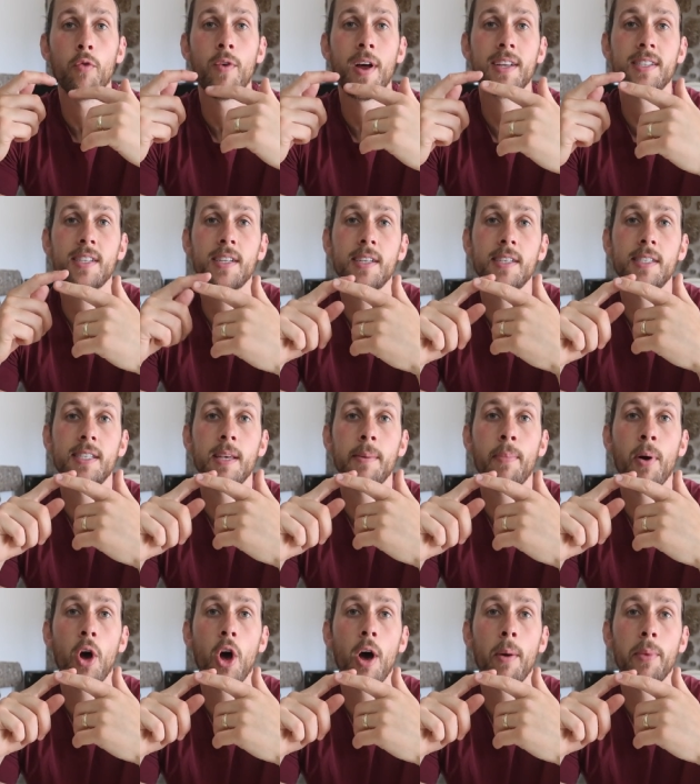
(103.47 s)
residency
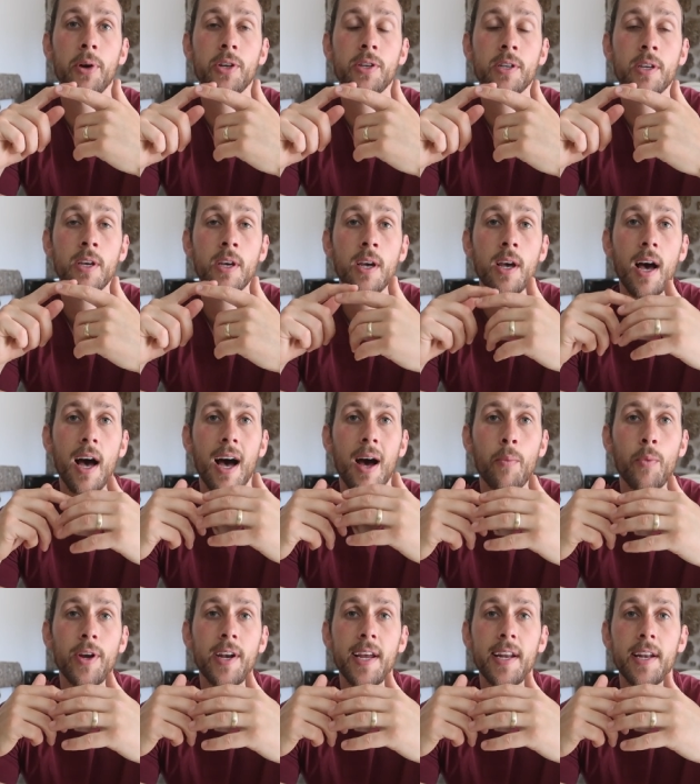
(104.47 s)
permit, and
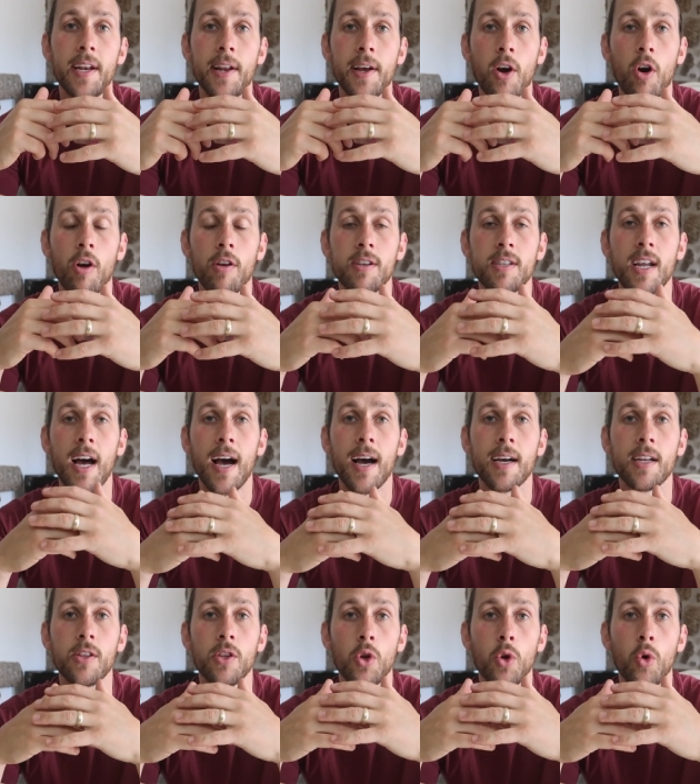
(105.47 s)
we needed to
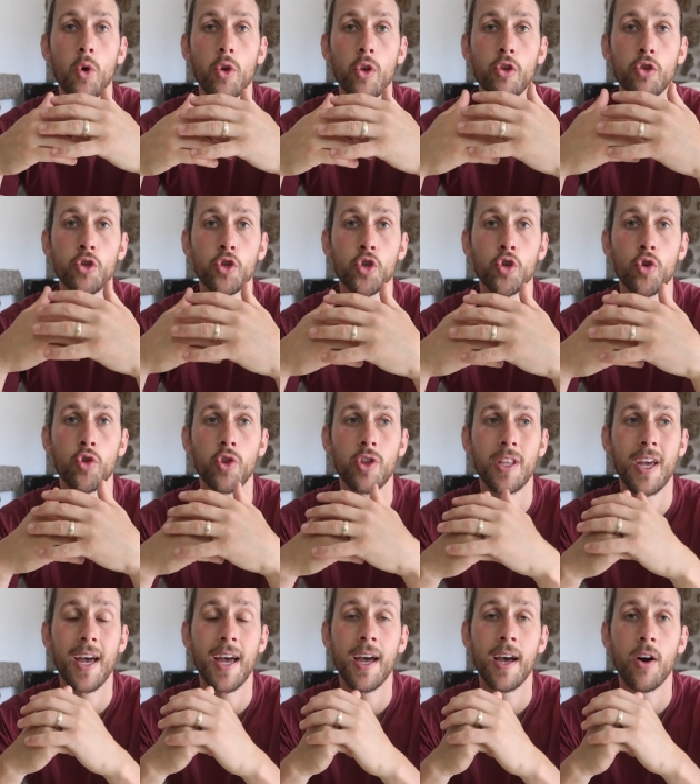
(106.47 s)
contact the local
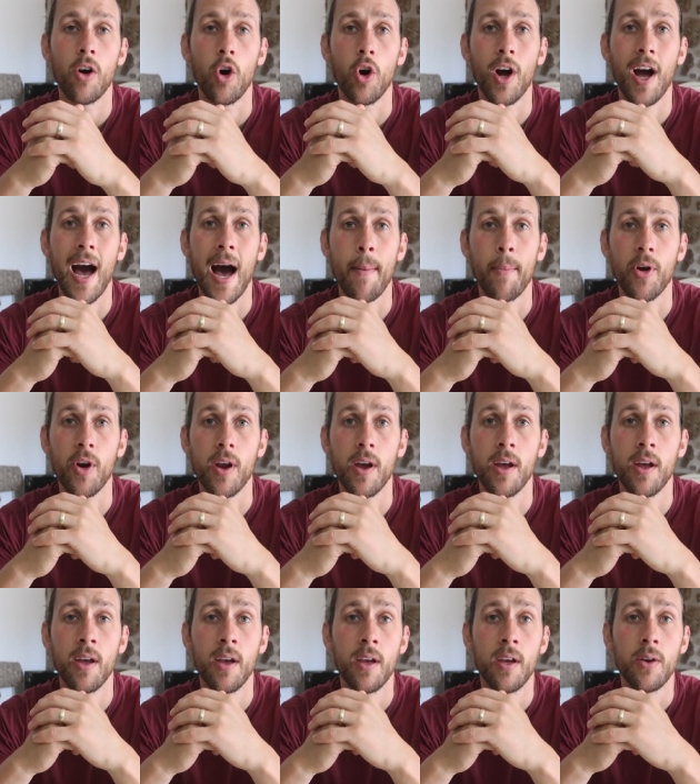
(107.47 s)
junta or
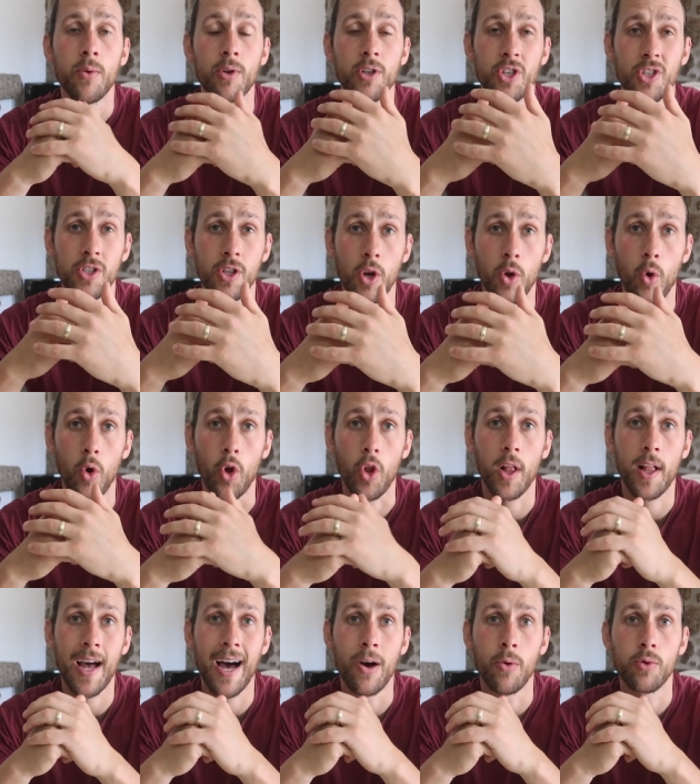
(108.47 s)
Câmara, which is the local
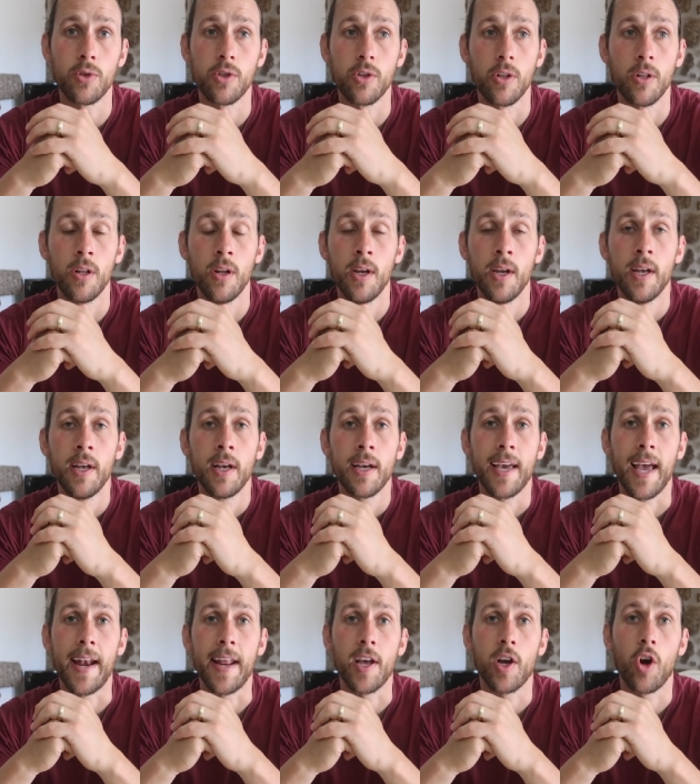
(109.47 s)
council,
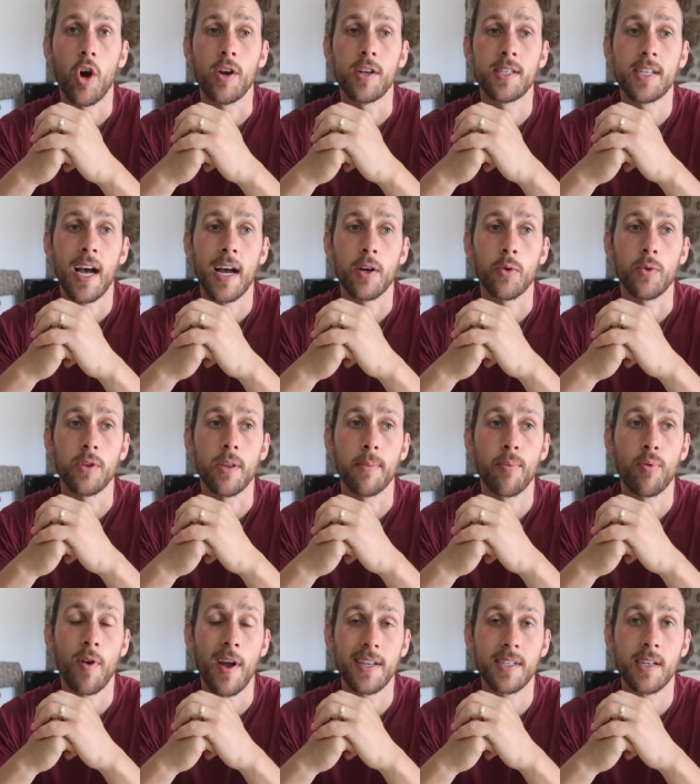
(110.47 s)
get in contact with the
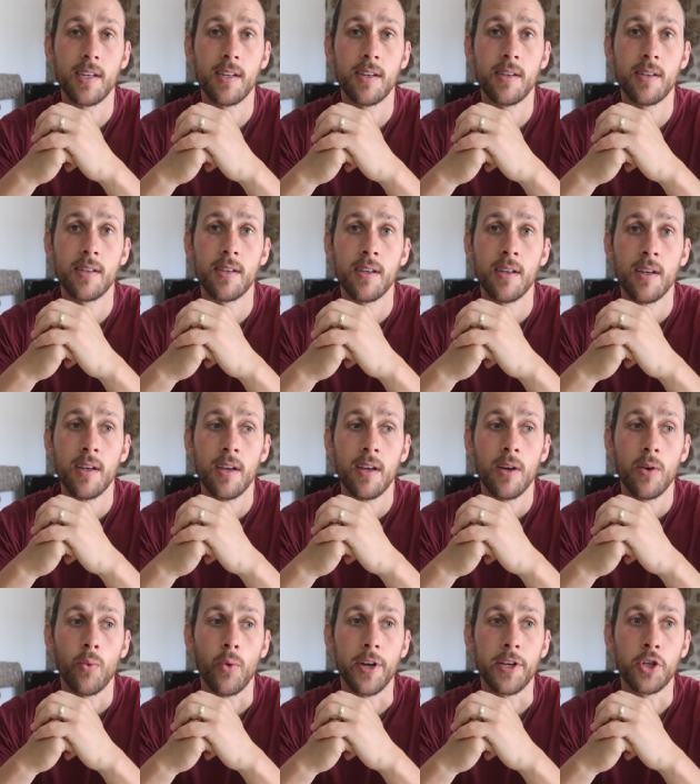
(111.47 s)
president,
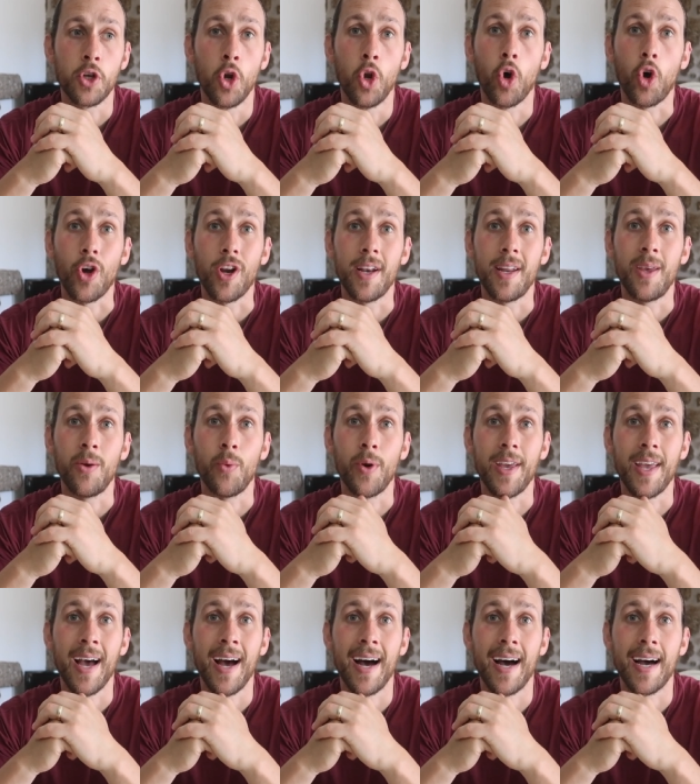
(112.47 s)
which luckily we
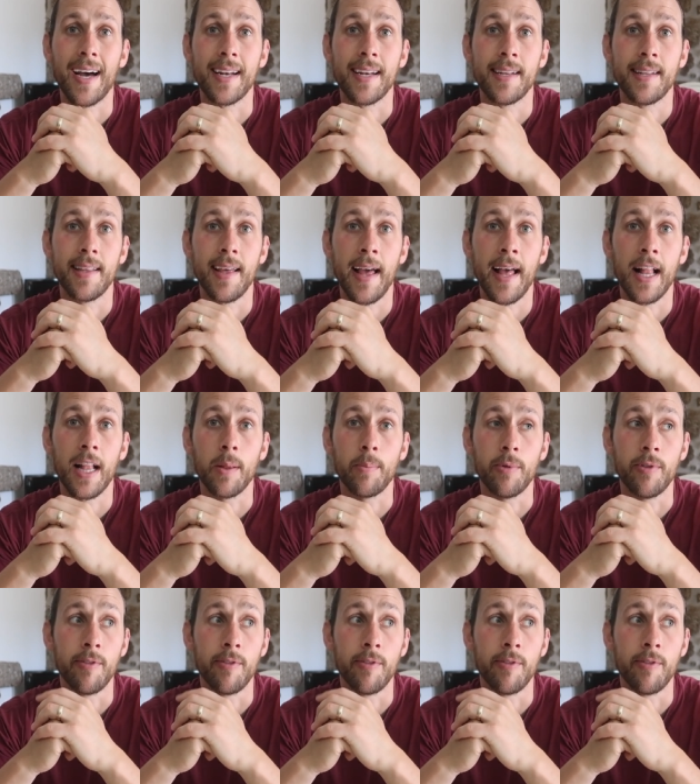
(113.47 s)
had the help